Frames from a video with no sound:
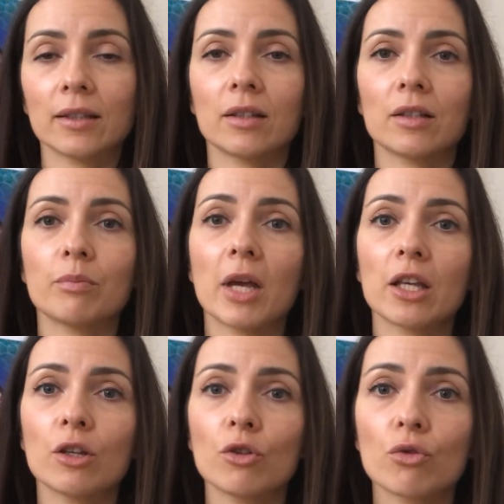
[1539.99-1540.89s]
that is
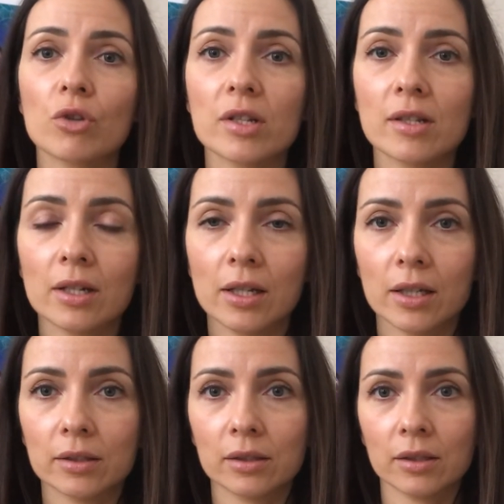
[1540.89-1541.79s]
making you
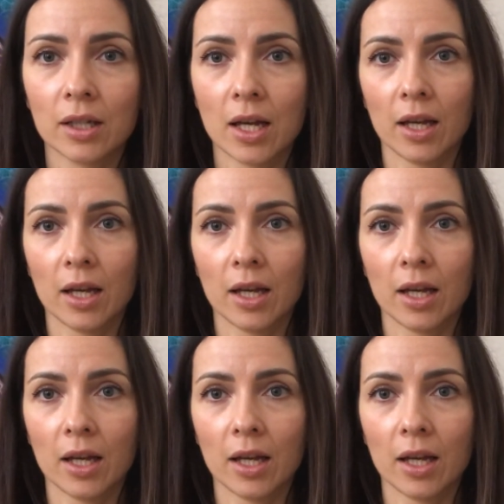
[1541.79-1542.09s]
resilient,